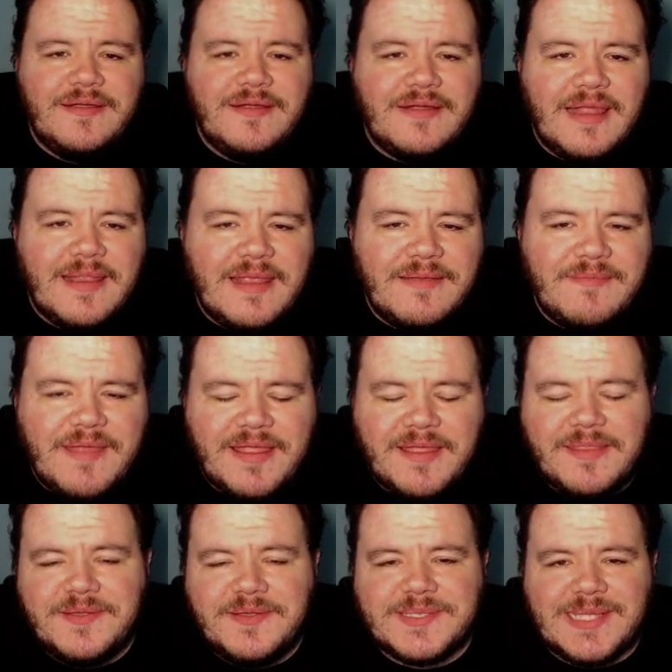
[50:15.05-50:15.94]
And then
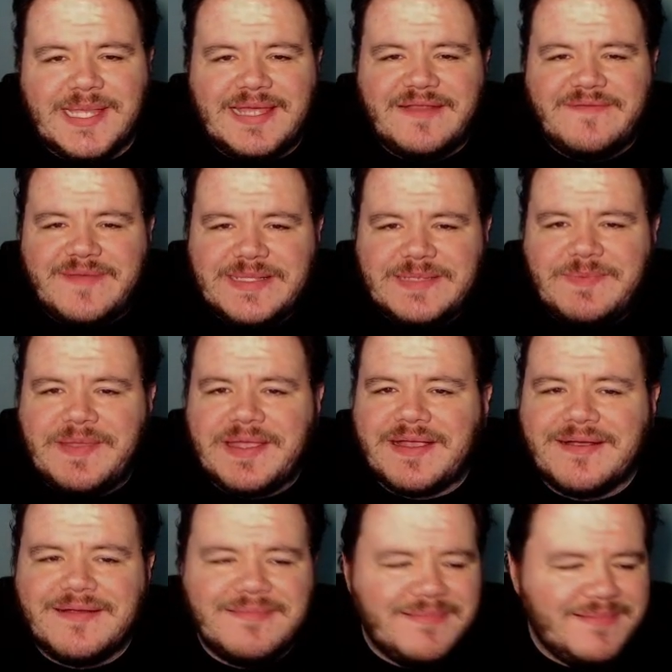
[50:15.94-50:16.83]
making those LAN events
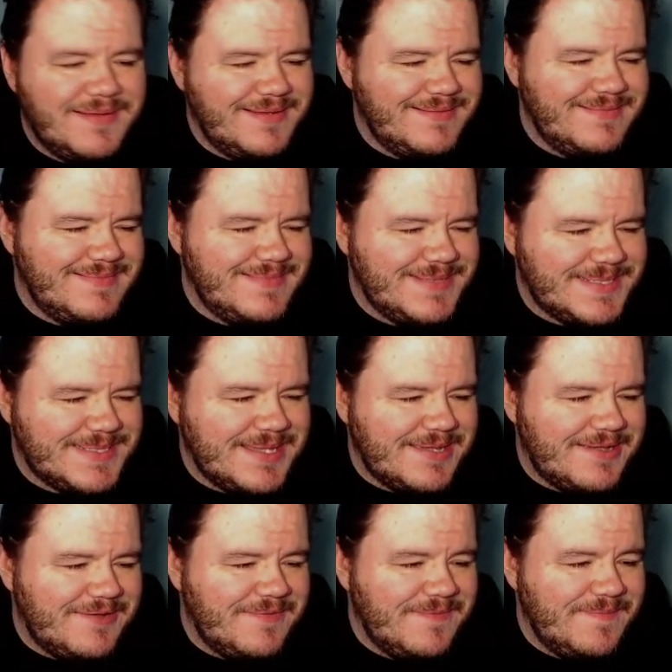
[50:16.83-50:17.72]
bigger.
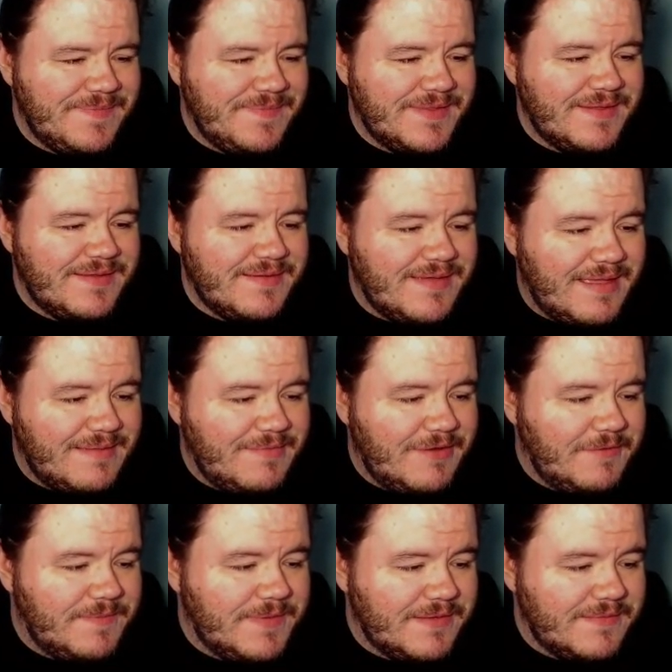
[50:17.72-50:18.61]
So, I'm
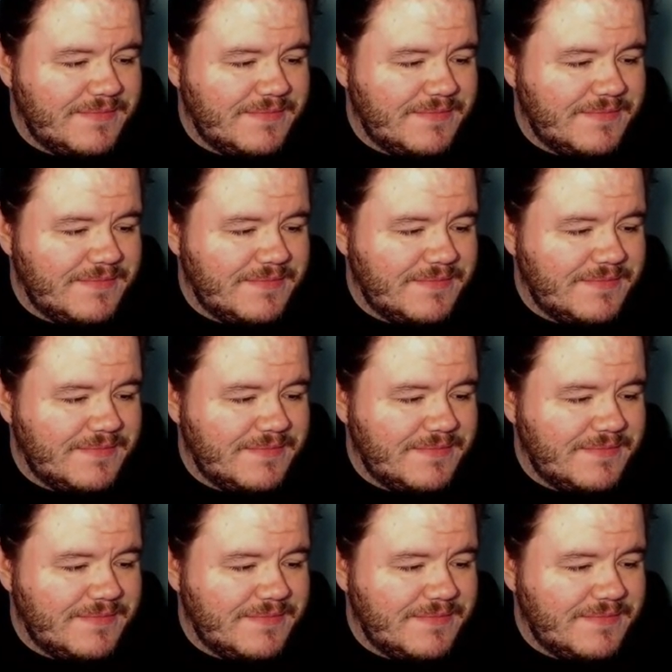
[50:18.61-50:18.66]
hoping.